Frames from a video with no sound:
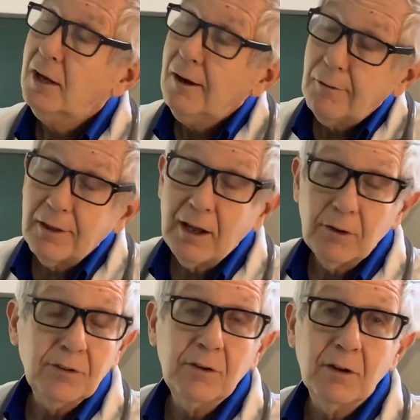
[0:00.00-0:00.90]
Well, the house
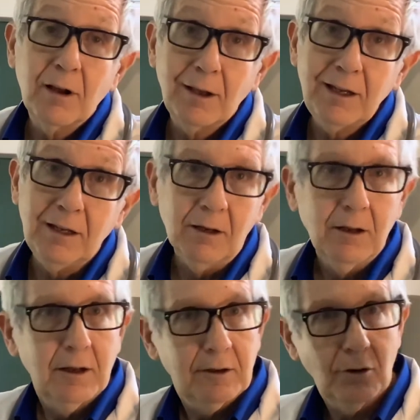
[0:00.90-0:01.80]
is going to lean.
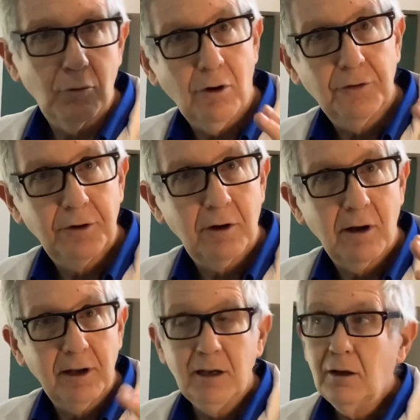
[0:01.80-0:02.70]
Your walls are going to
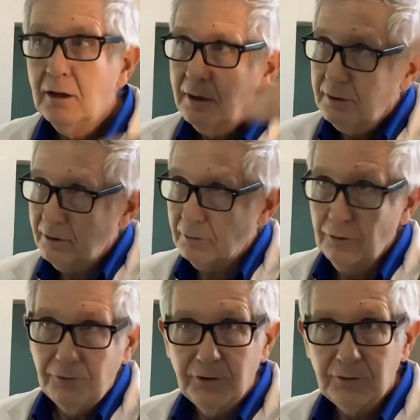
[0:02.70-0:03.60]
lean, your
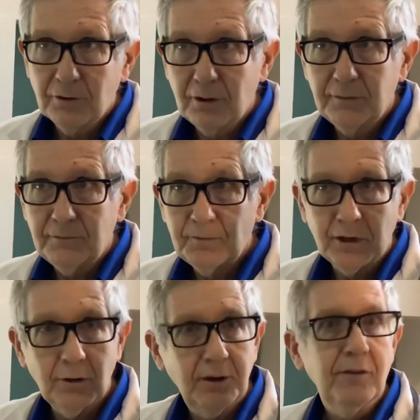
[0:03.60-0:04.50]
roof is going to
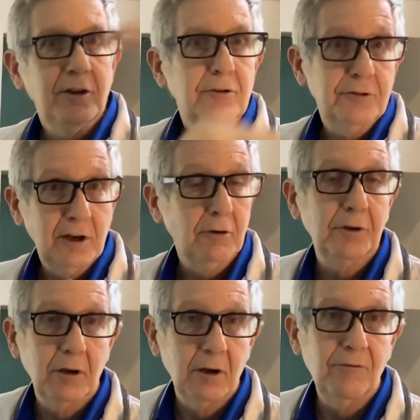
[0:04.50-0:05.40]
tilt, and then your shingles are
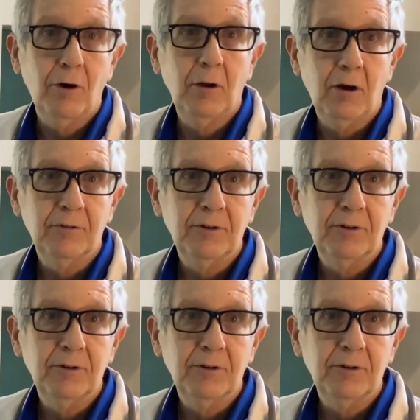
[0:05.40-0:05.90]
going to fall off.